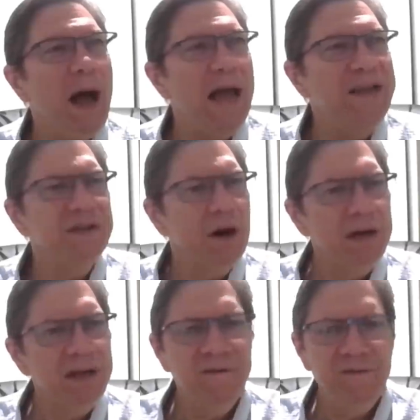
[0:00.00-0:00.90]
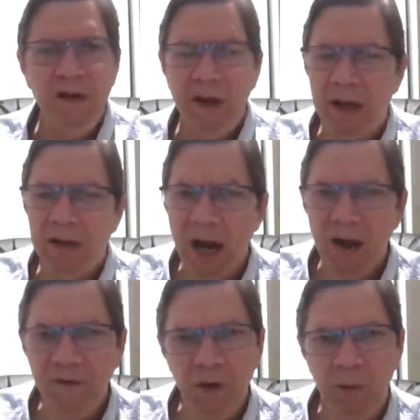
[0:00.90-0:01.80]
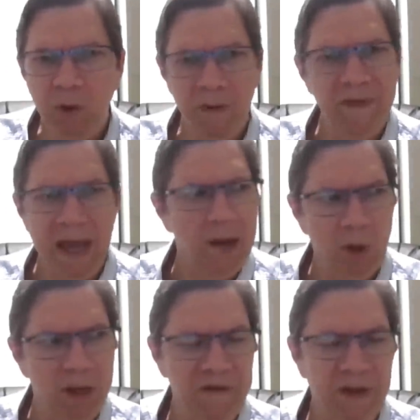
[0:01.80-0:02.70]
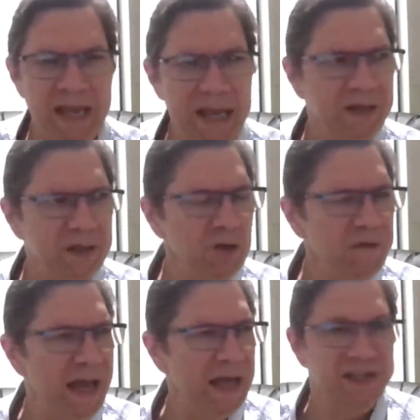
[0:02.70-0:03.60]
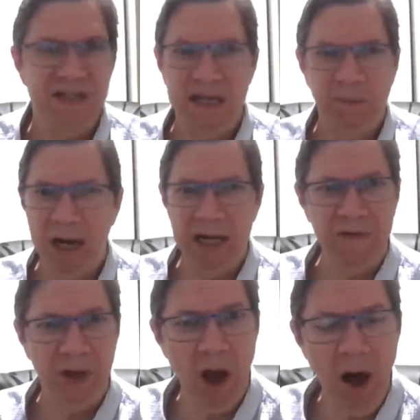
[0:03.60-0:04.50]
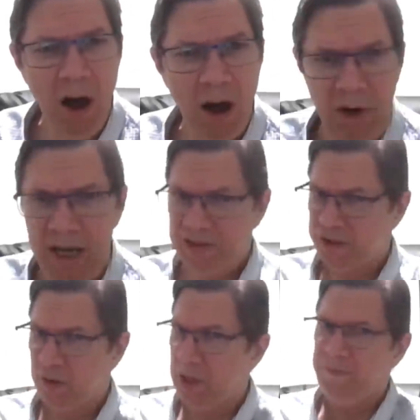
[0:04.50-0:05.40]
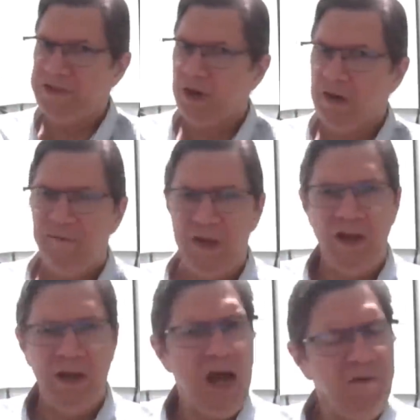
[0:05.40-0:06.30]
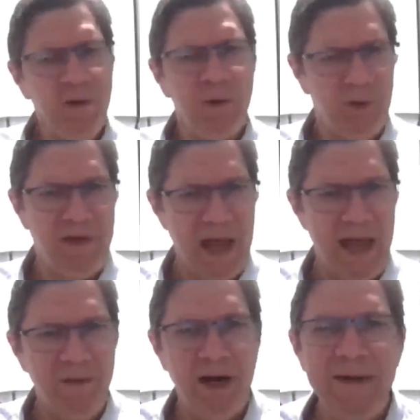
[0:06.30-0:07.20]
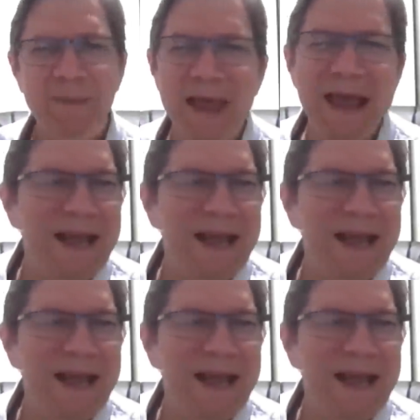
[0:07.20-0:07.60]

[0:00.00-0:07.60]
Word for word: I started to feel uncomfortable with that. Well, if you can't do that, it's like breaking the law, right? So I'm starting to feel uncomfortable with that, right? So